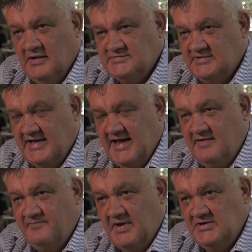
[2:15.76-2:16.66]
So they had
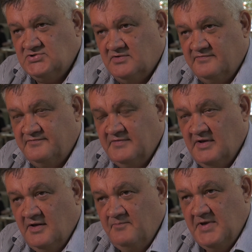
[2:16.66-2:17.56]
a bunch of
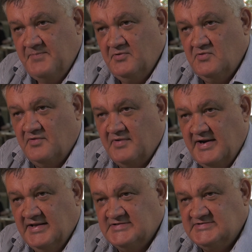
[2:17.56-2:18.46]
people who were
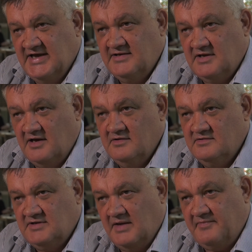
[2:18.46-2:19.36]
running a
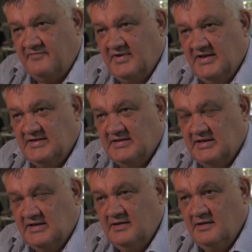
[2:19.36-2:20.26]
state-owned type of
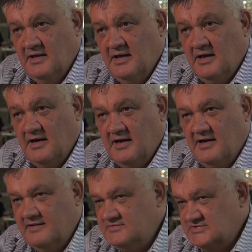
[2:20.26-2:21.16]
entity,
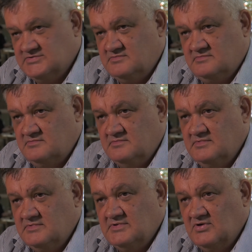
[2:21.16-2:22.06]
just
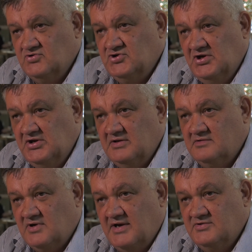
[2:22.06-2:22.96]
continuing
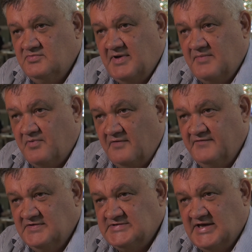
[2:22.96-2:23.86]
trying to make
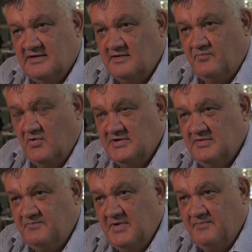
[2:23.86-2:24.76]
profits and
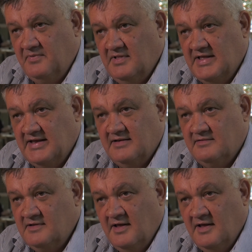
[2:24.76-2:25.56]
appointing people and